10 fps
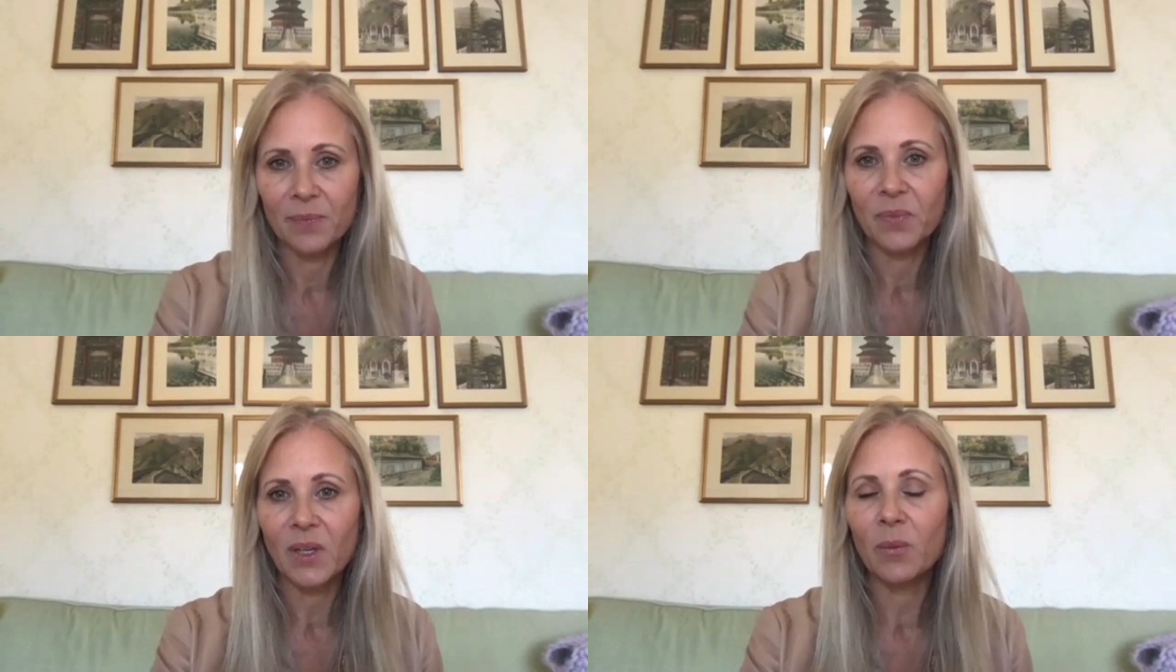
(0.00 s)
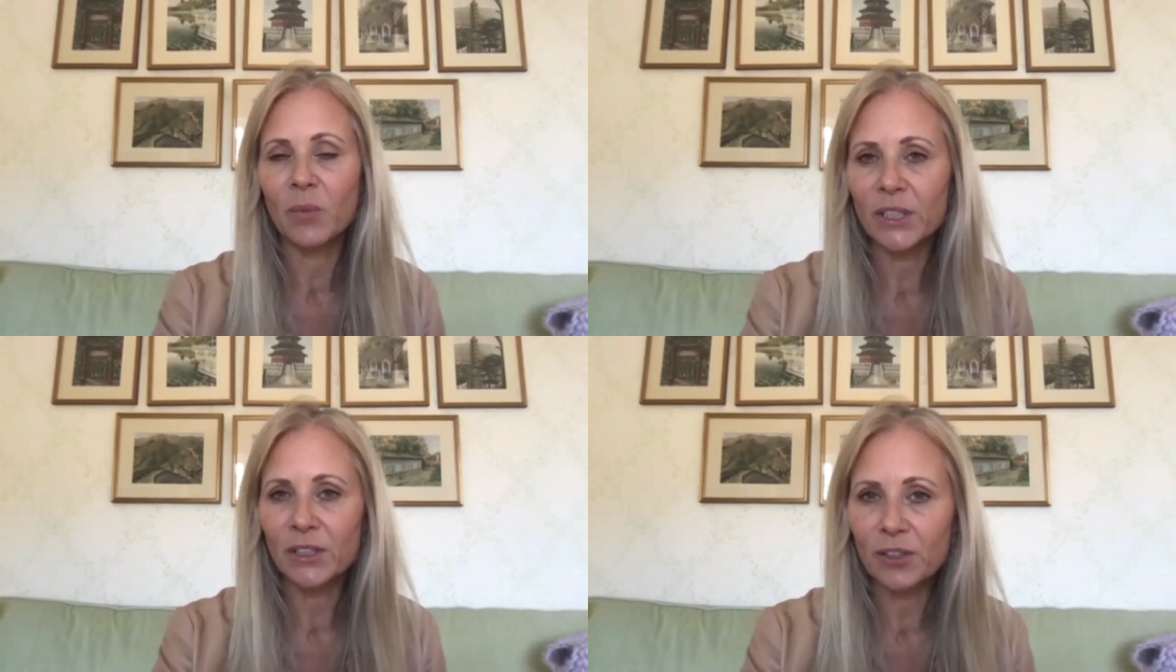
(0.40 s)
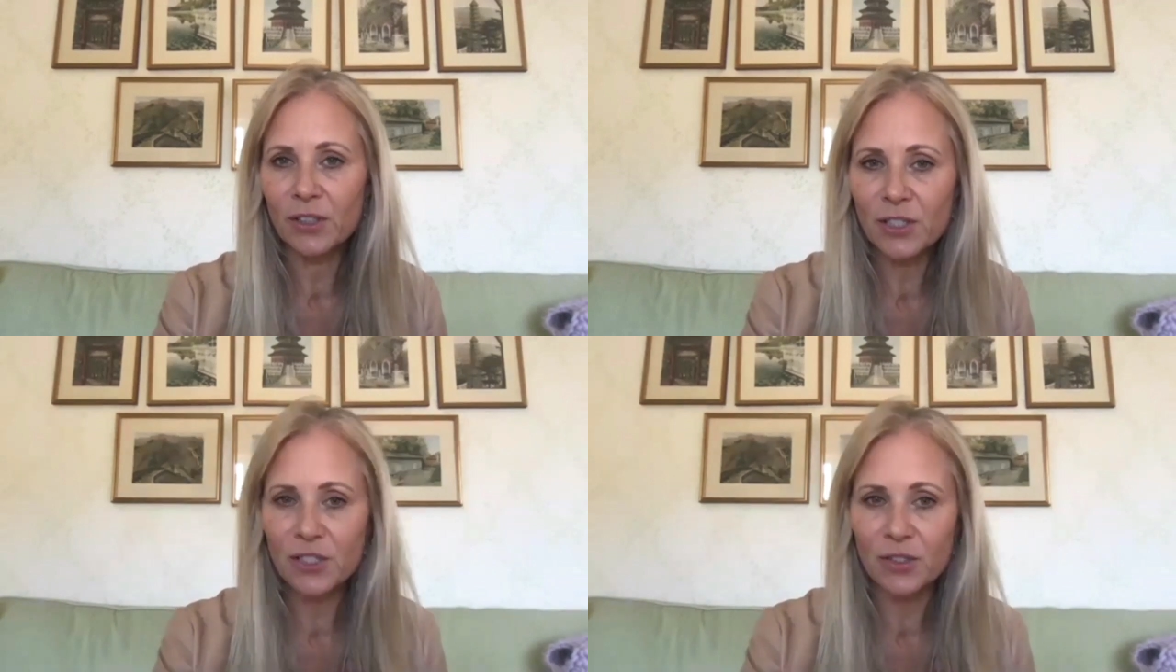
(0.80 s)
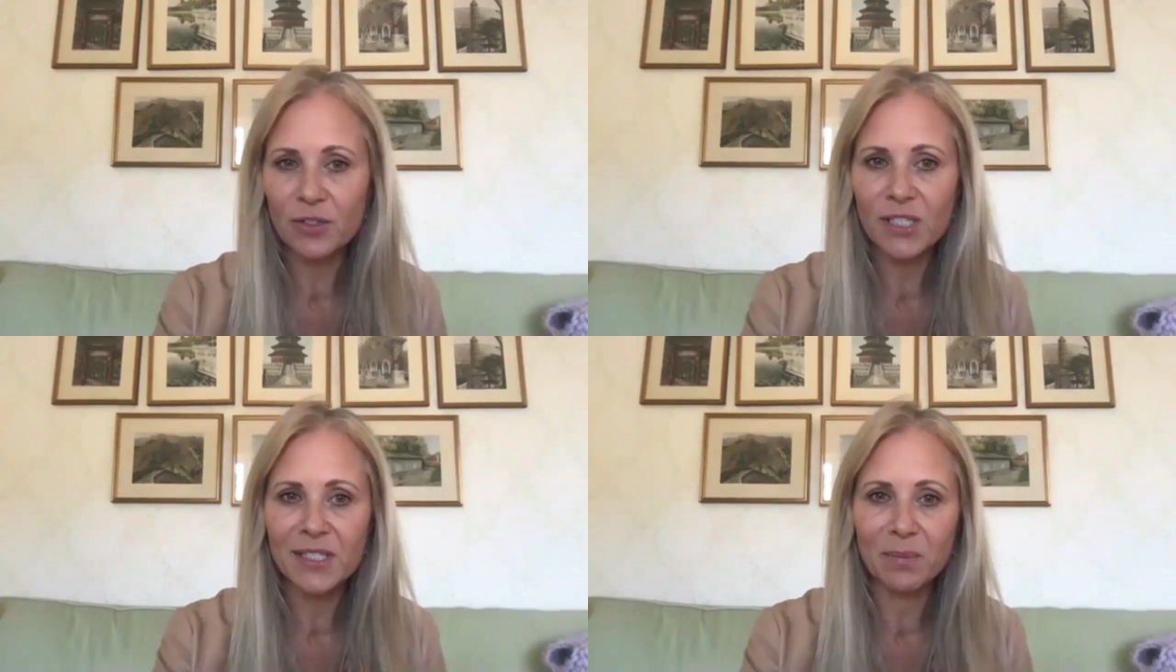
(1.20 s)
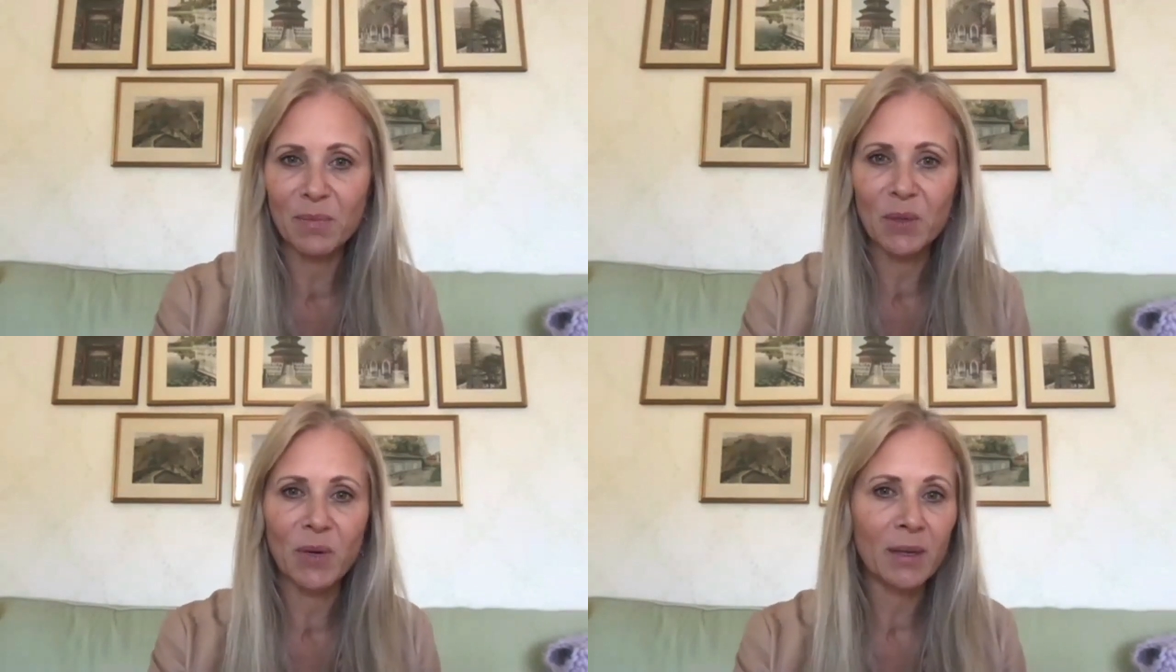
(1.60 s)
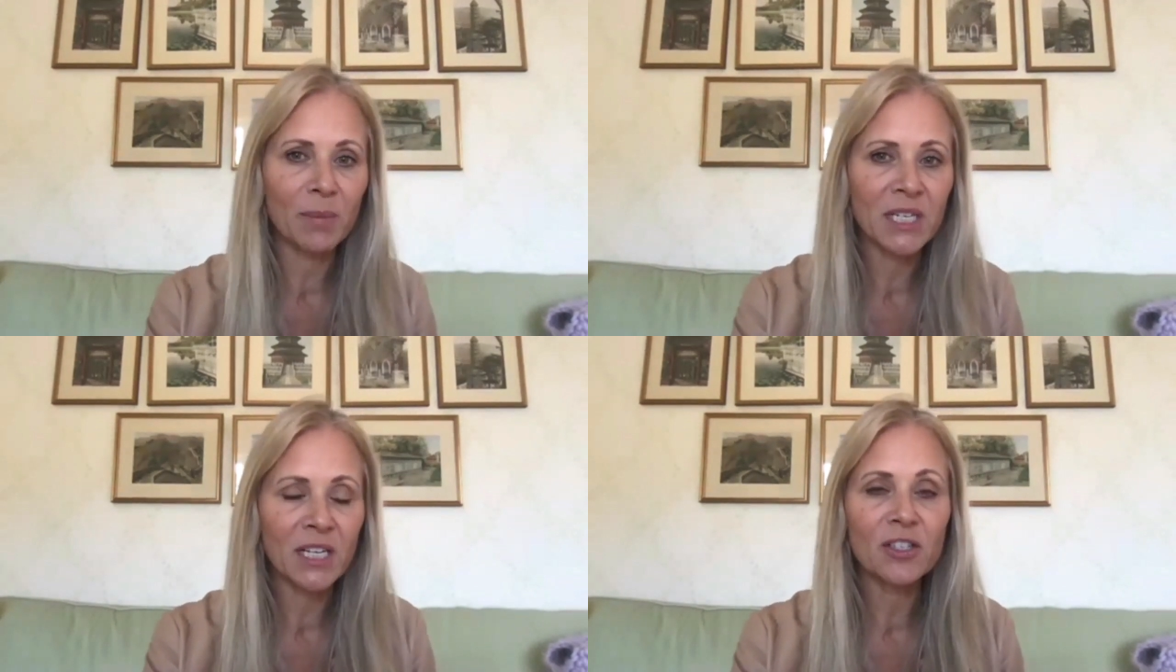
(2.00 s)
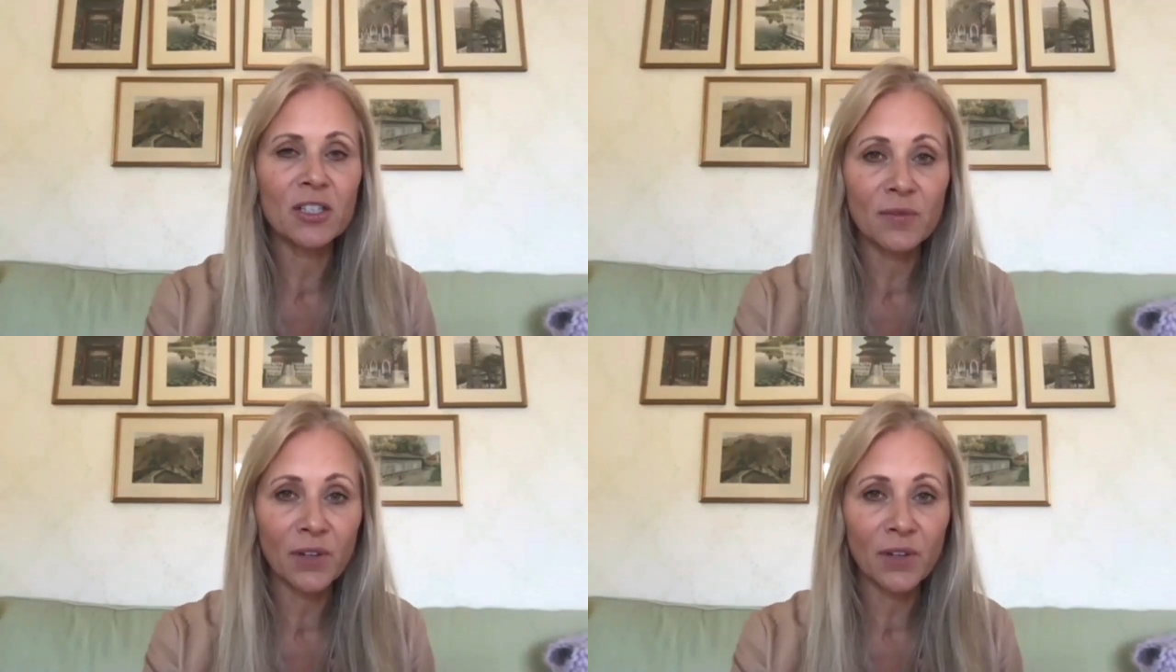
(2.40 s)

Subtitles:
And we encourage you to submit recommendations for